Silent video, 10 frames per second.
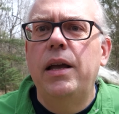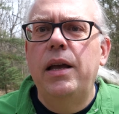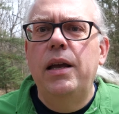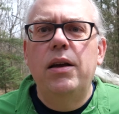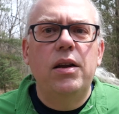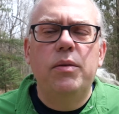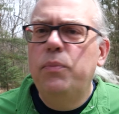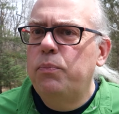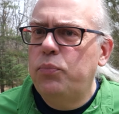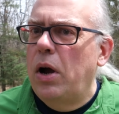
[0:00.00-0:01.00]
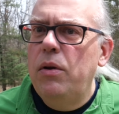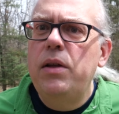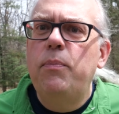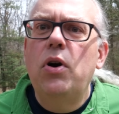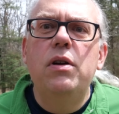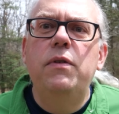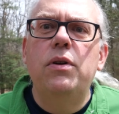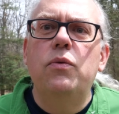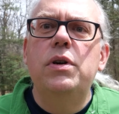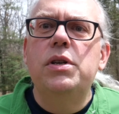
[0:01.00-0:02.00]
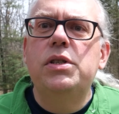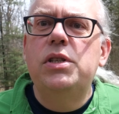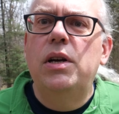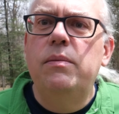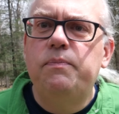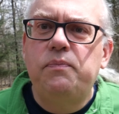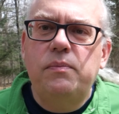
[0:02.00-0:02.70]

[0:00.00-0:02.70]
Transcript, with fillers: And probably part of it was um,